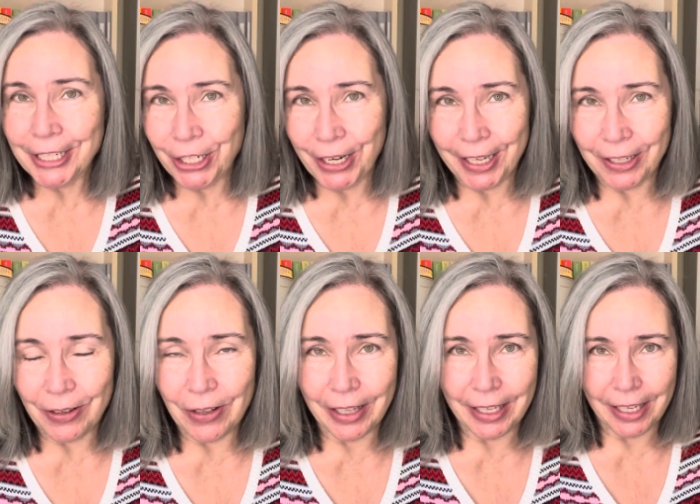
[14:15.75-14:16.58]

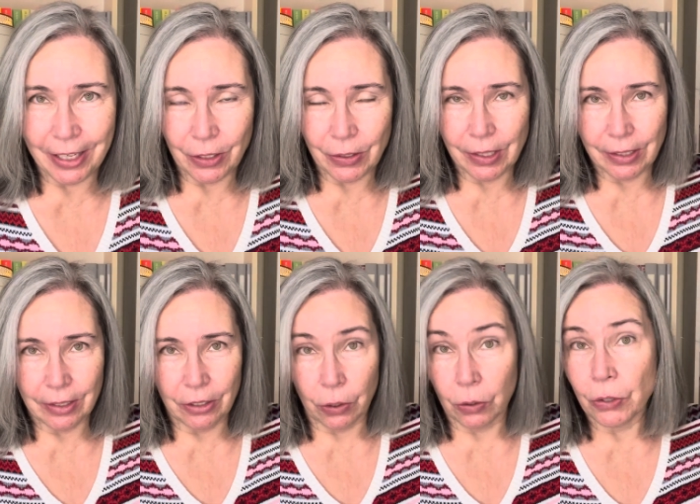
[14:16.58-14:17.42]
channel is
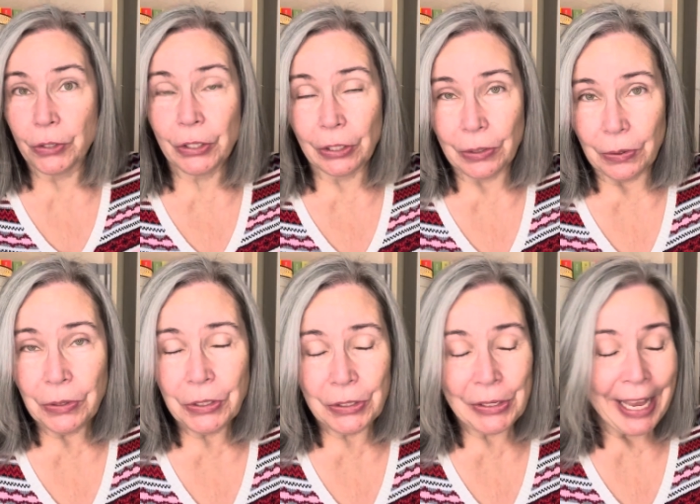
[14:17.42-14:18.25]
Girl
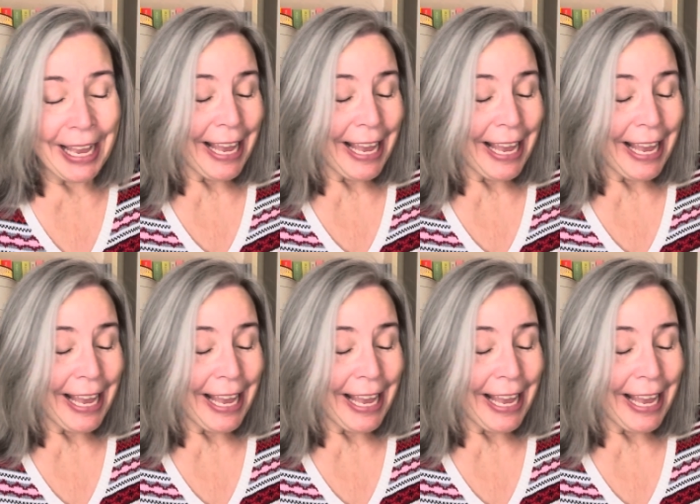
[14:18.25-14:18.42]
Sleuths